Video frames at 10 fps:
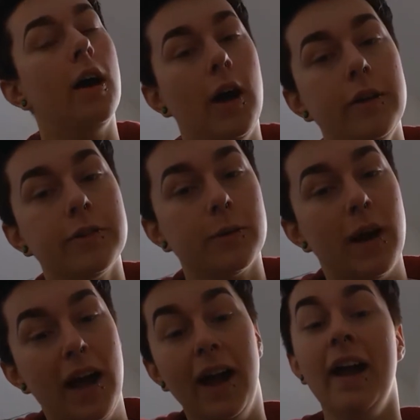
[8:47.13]

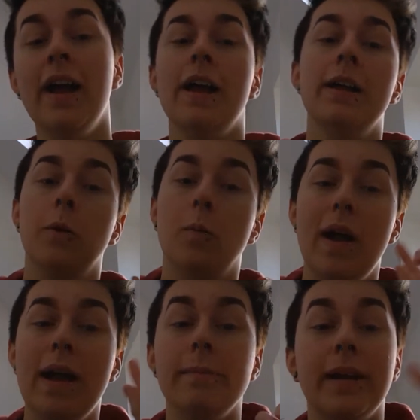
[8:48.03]
Underwear.
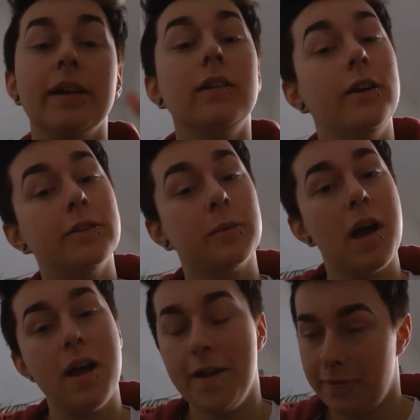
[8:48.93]
Wear male
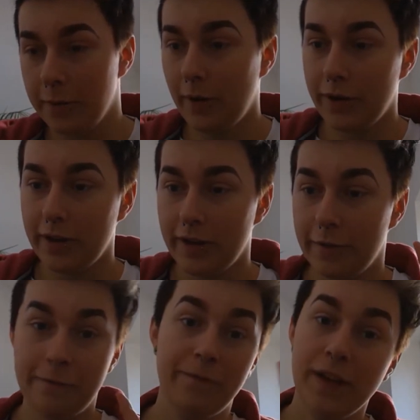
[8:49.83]
underwear if you want to
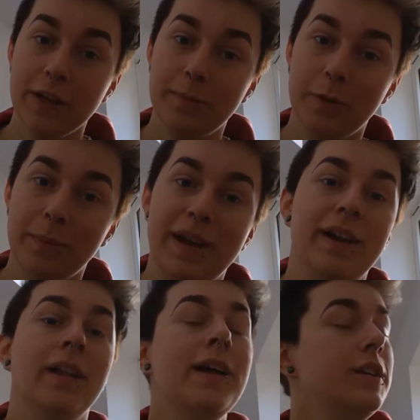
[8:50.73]
feel more male.